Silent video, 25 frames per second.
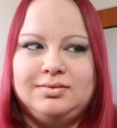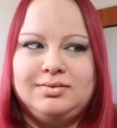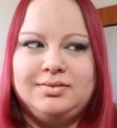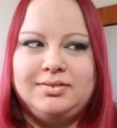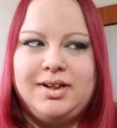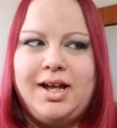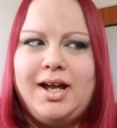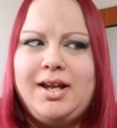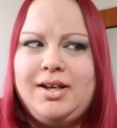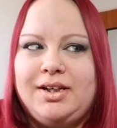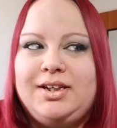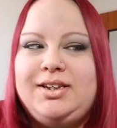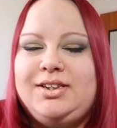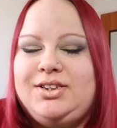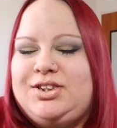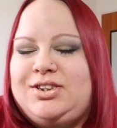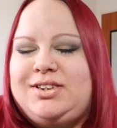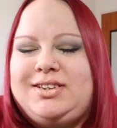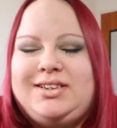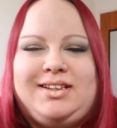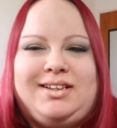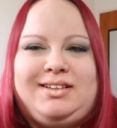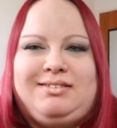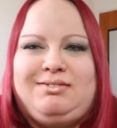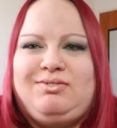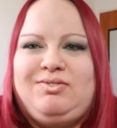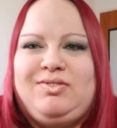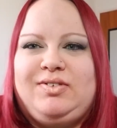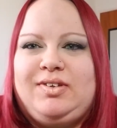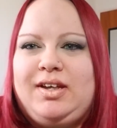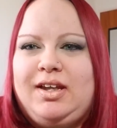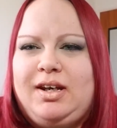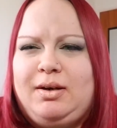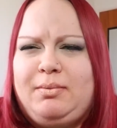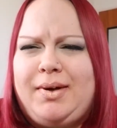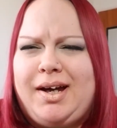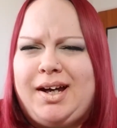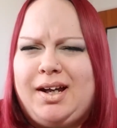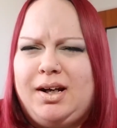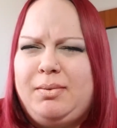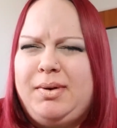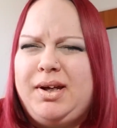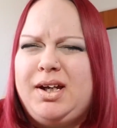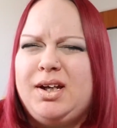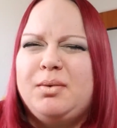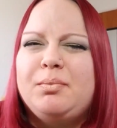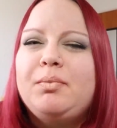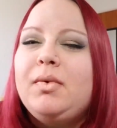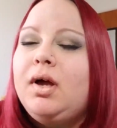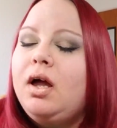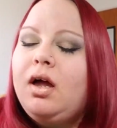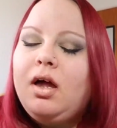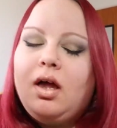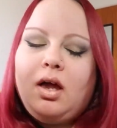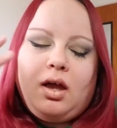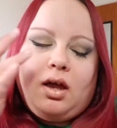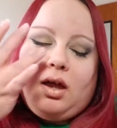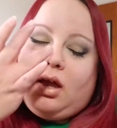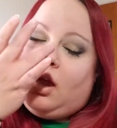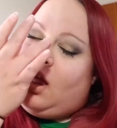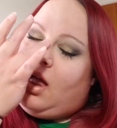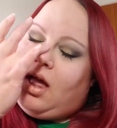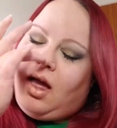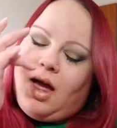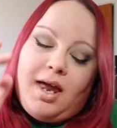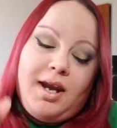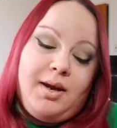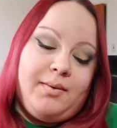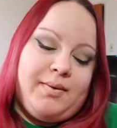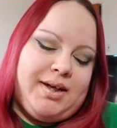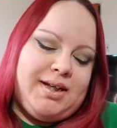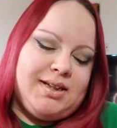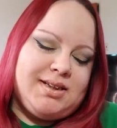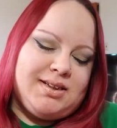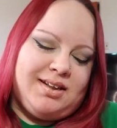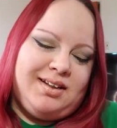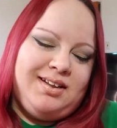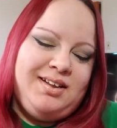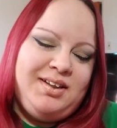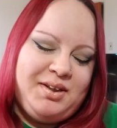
I'm just getting back into makeup. Anyways,